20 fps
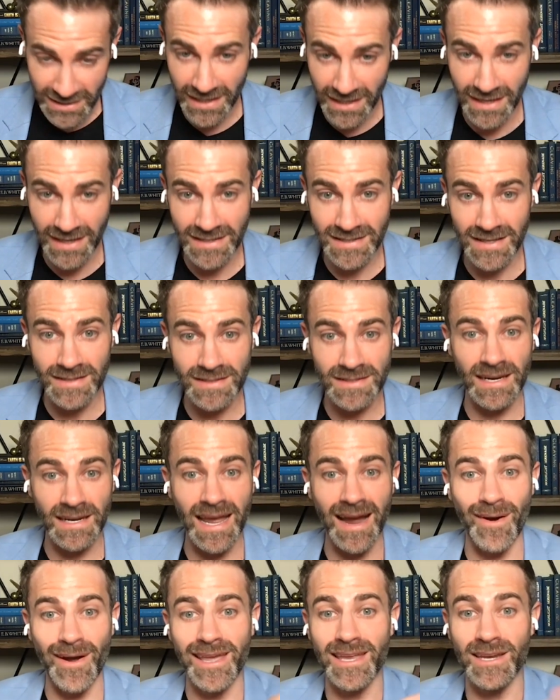didn't exist. And
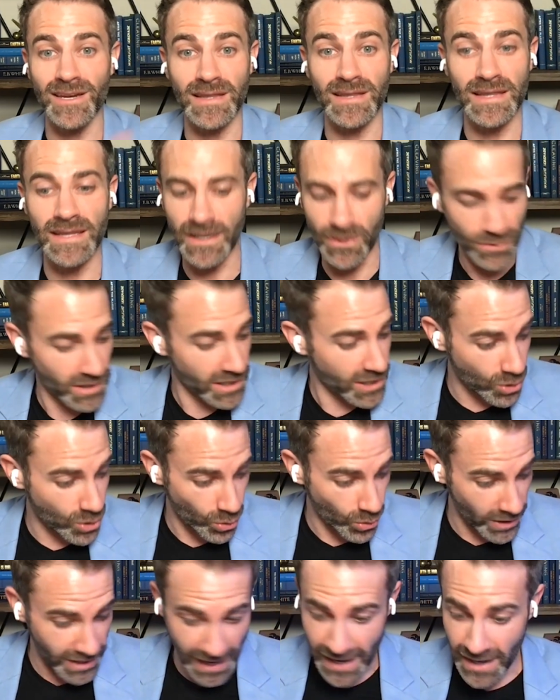now I can literally
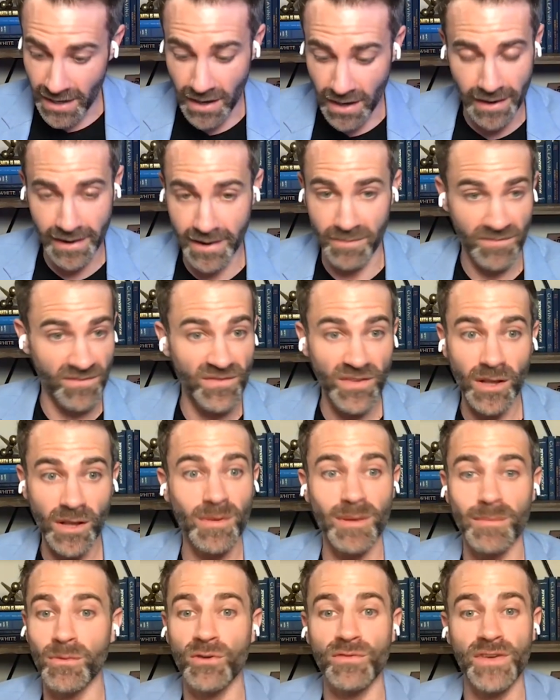I can film
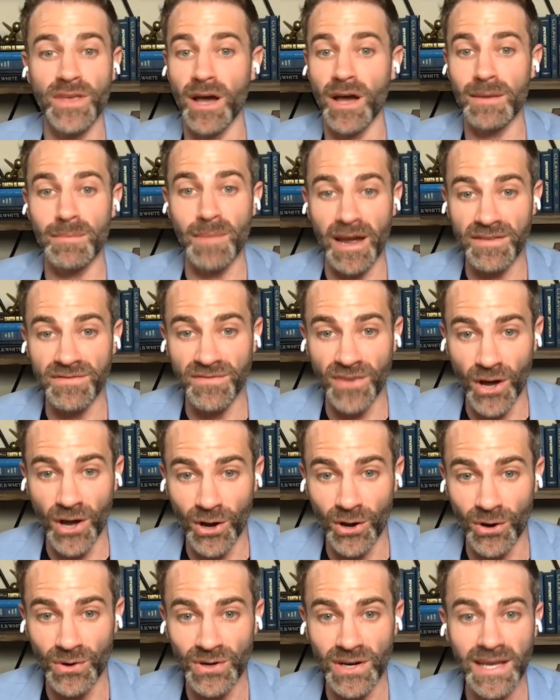a movie on my
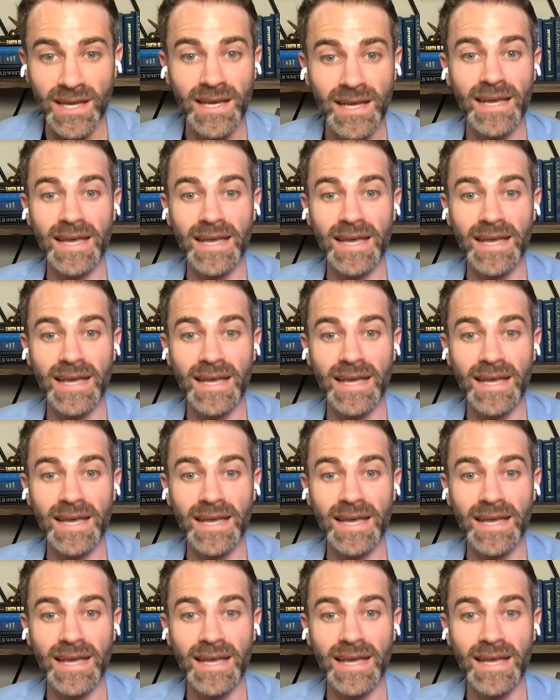phone.